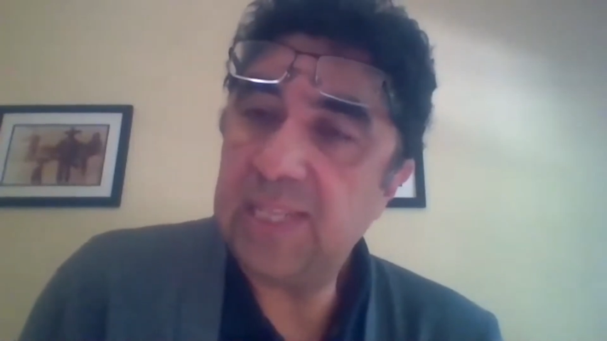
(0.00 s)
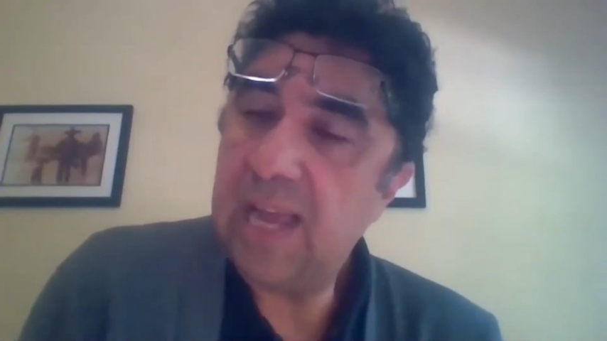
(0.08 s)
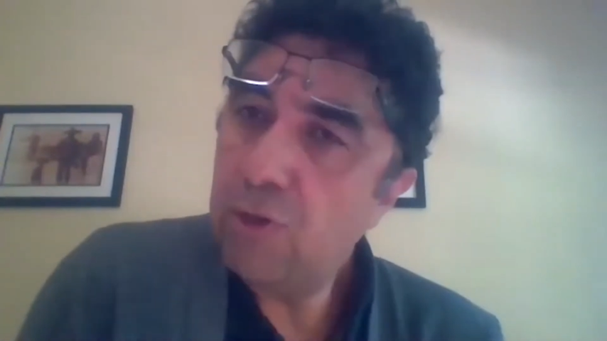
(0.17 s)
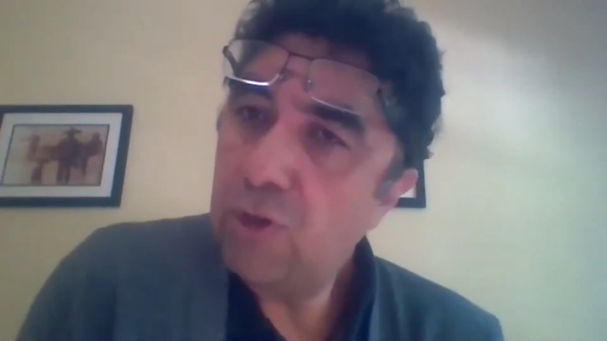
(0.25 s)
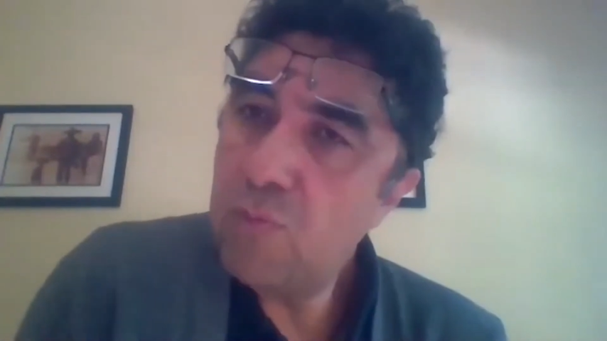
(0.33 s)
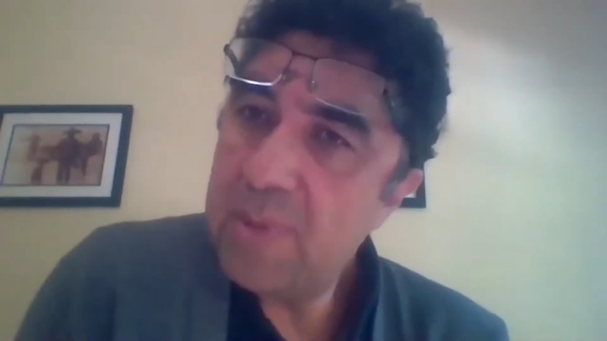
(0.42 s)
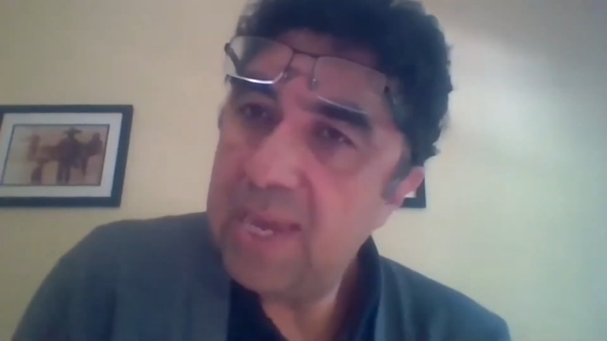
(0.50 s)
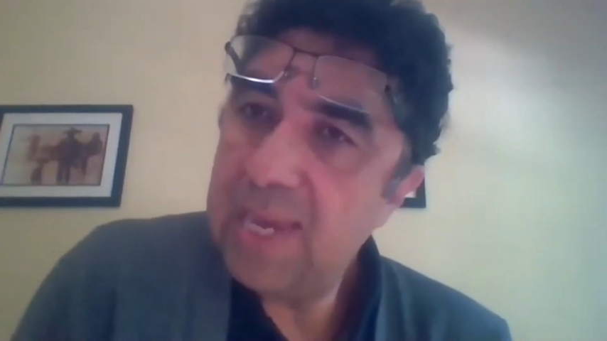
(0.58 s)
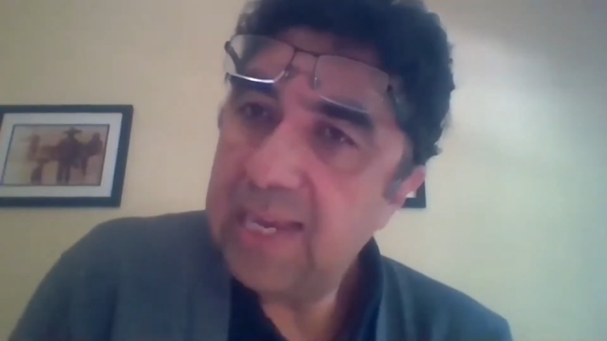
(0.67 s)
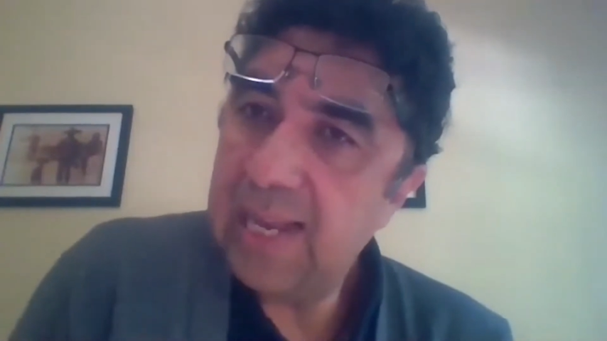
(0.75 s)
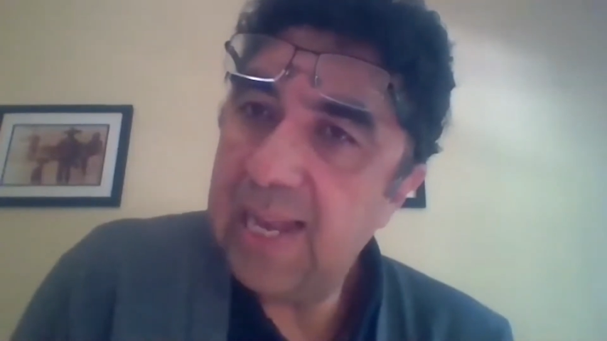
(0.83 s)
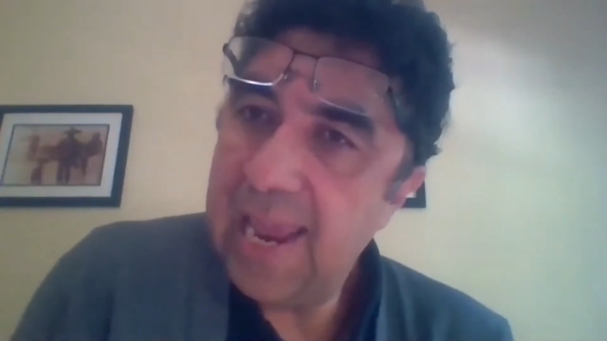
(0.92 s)
How do you
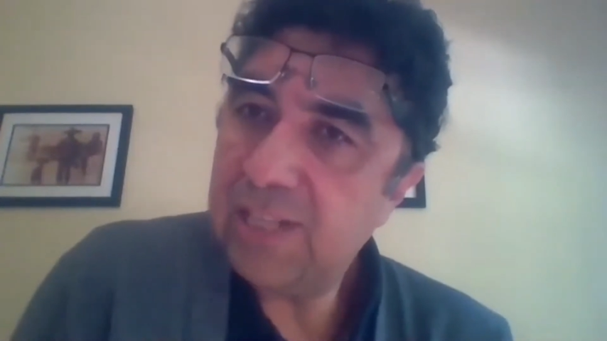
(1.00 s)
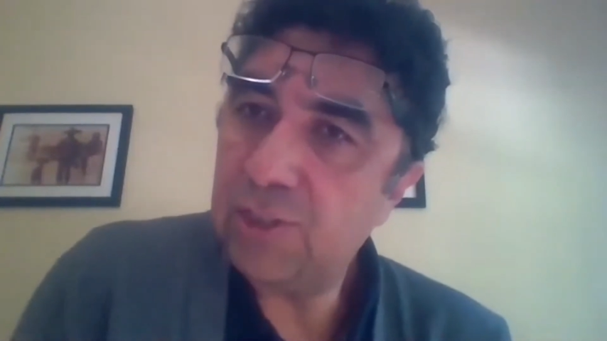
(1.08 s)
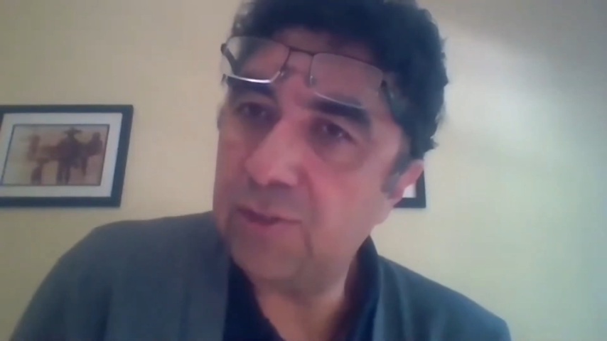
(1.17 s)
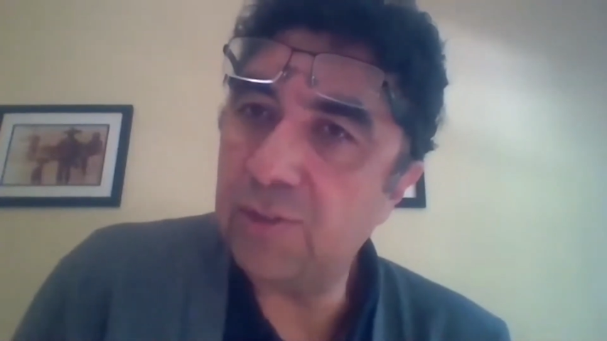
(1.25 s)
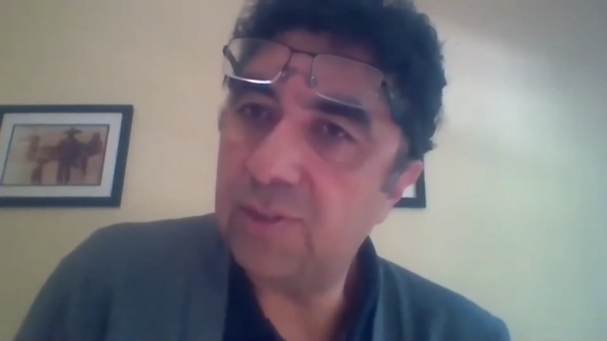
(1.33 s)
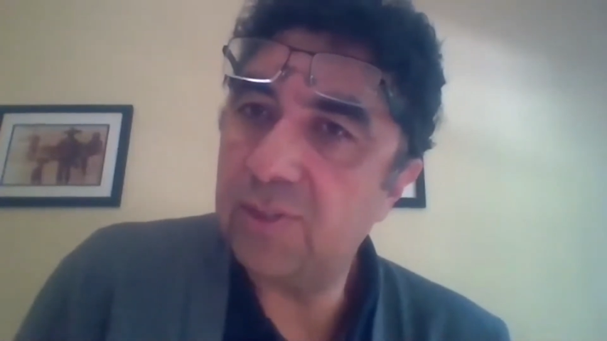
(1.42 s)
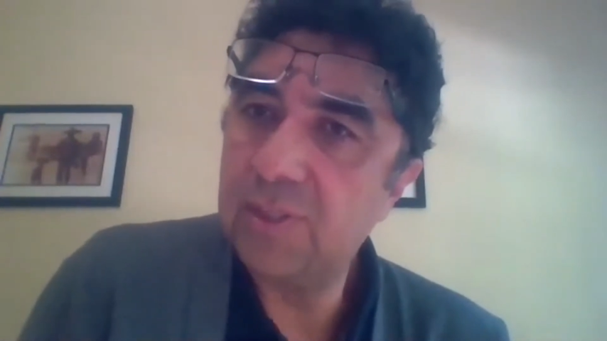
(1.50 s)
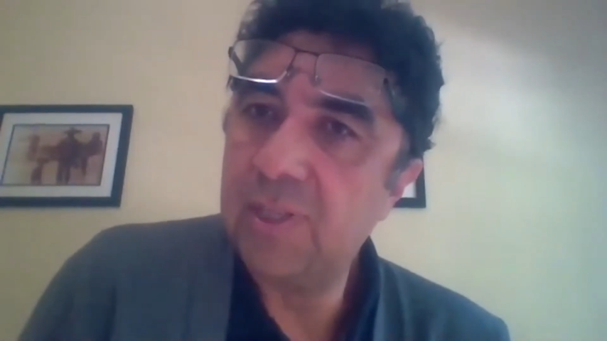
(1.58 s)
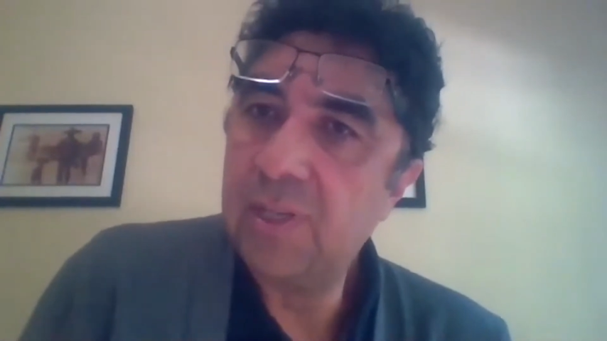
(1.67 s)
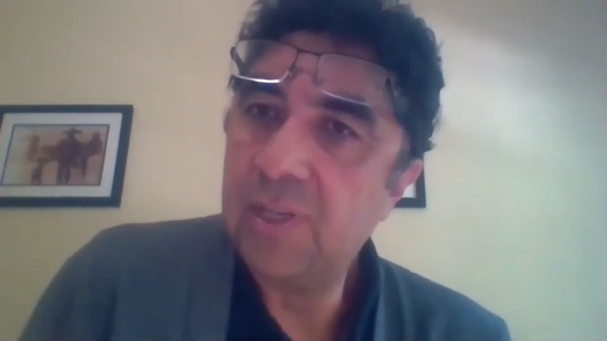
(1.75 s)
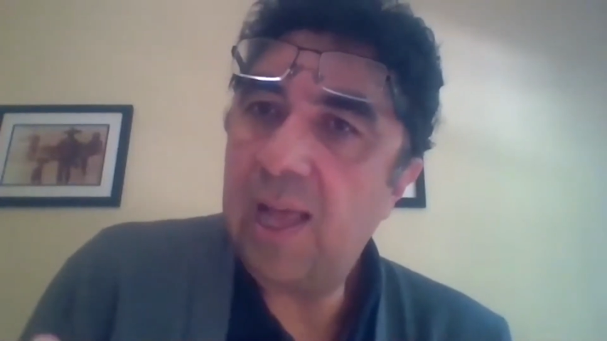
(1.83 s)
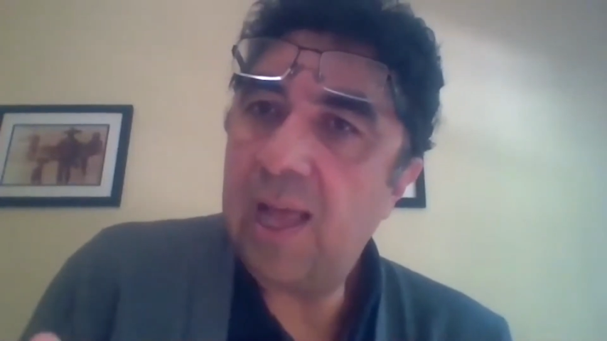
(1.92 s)
make elections
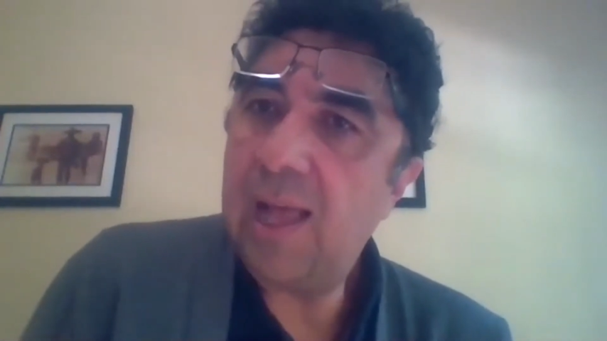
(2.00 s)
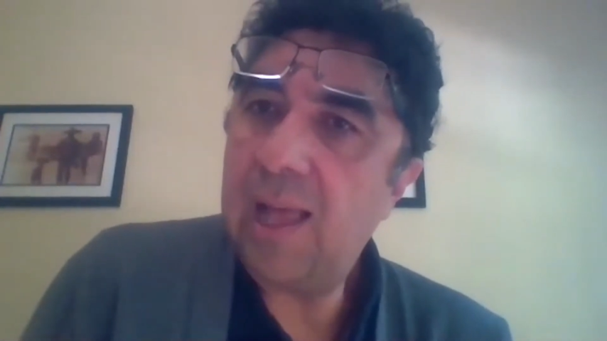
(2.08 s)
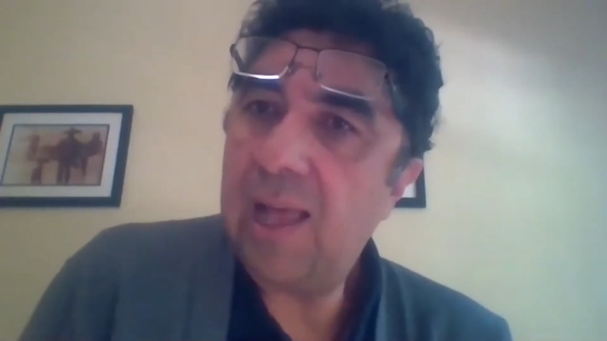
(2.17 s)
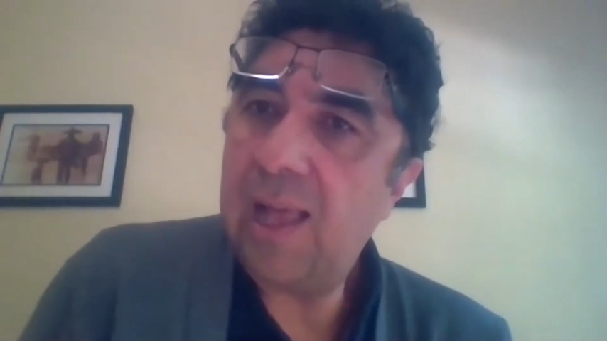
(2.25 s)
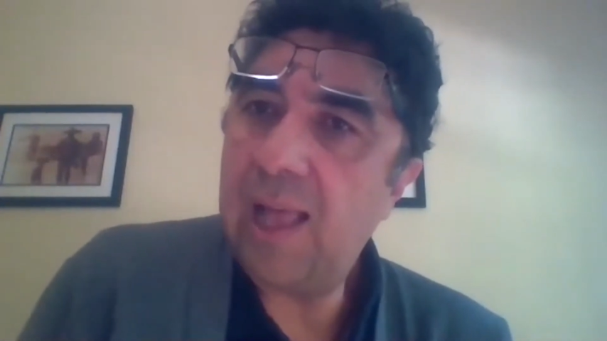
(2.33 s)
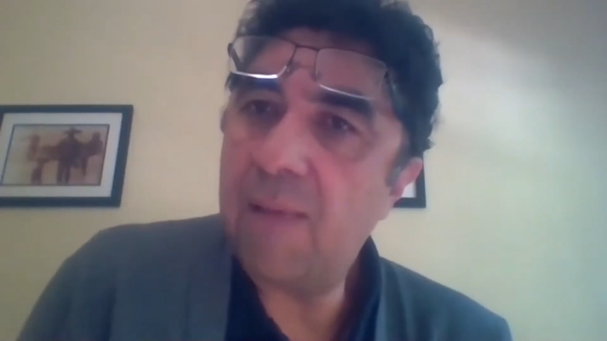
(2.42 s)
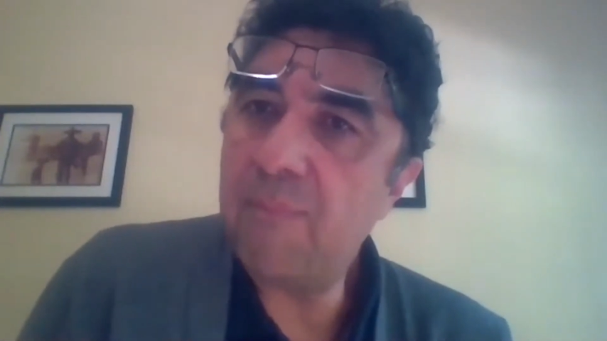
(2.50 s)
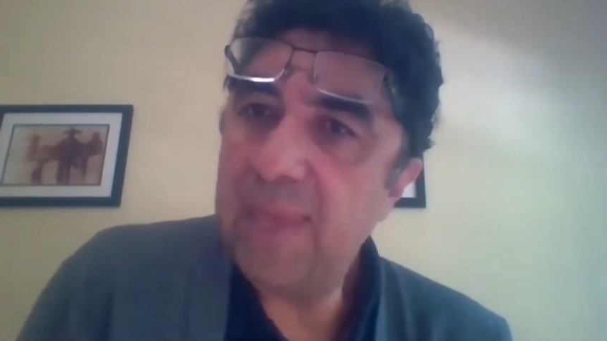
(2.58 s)
a